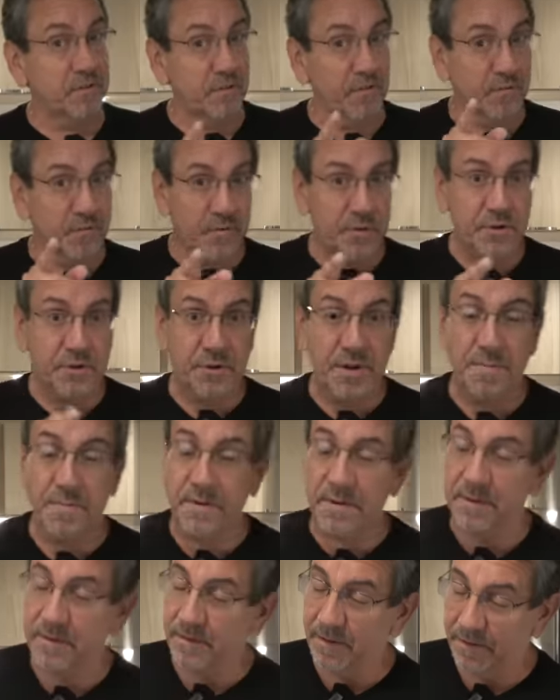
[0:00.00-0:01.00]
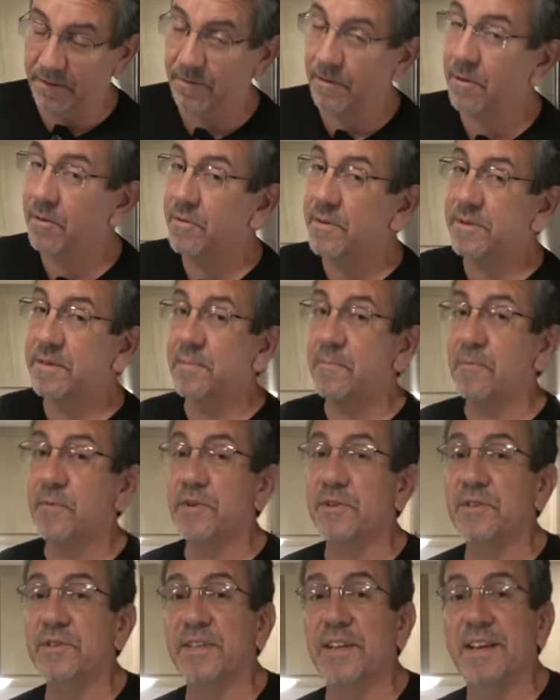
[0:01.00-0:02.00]
so free shipping is always
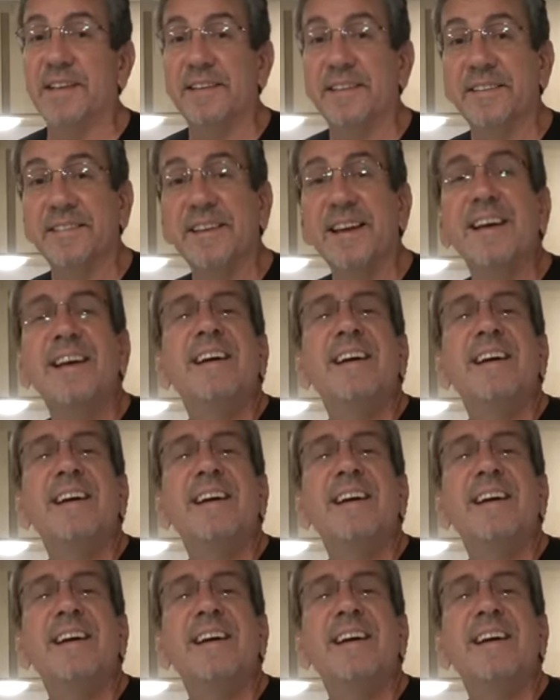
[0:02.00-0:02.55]
appreciated.